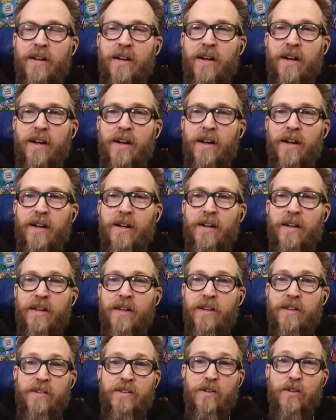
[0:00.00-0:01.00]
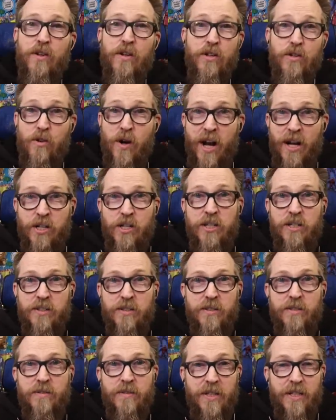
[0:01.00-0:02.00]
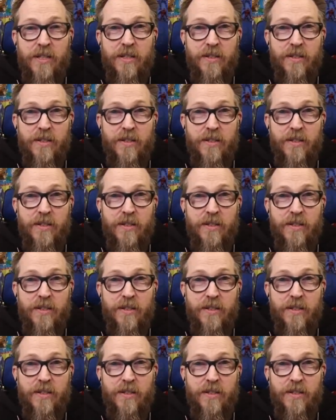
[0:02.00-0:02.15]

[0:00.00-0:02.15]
uh, he can do contractions,